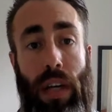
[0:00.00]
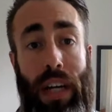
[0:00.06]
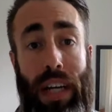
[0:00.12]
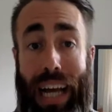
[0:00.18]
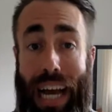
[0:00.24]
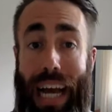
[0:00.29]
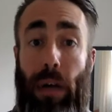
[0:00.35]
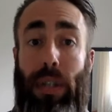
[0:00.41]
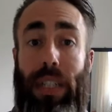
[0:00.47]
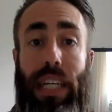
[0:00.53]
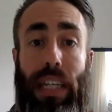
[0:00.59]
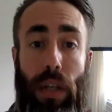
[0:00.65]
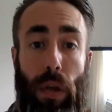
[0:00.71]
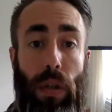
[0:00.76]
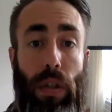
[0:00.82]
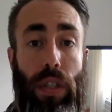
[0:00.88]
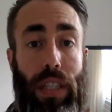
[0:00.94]
how
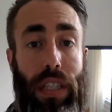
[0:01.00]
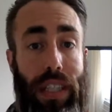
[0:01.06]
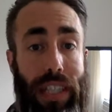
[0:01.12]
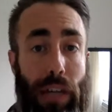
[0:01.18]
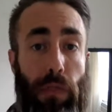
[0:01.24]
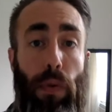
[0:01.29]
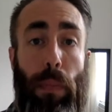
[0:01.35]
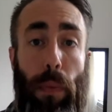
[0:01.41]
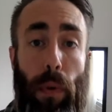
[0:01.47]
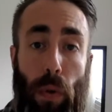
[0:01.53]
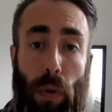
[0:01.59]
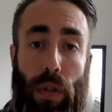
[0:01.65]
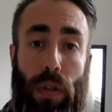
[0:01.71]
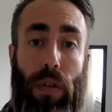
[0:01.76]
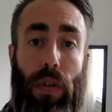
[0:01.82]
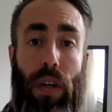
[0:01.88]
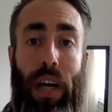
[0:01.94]
technologies can report
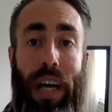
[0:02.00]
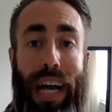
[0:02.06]
on